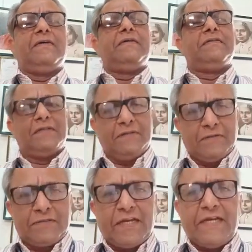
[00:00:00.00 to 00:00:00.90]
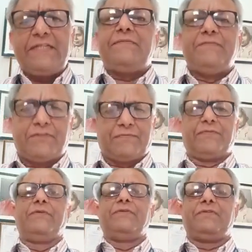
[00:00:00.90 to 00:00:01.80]
their usage, which of
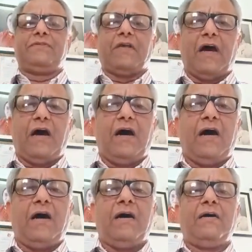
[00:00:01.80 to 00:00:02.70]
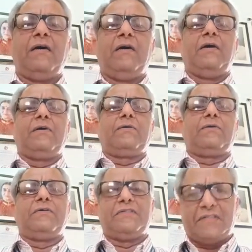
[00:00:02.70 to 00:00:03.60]
course are
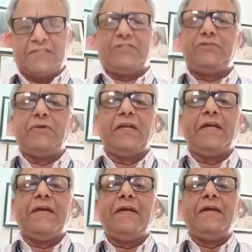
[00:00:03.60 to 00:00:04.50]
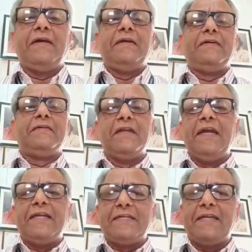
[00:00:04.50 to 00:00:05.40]
contextually
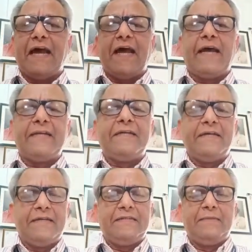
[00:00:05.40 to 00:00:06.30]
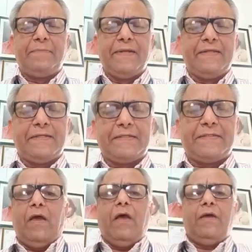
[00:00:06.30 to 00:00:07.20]
related and dependent.
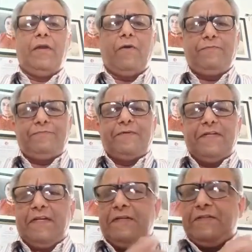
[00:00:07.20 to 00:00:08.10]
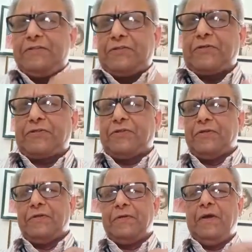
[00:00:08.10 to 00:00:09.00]
Now, Ferdinand de Saussure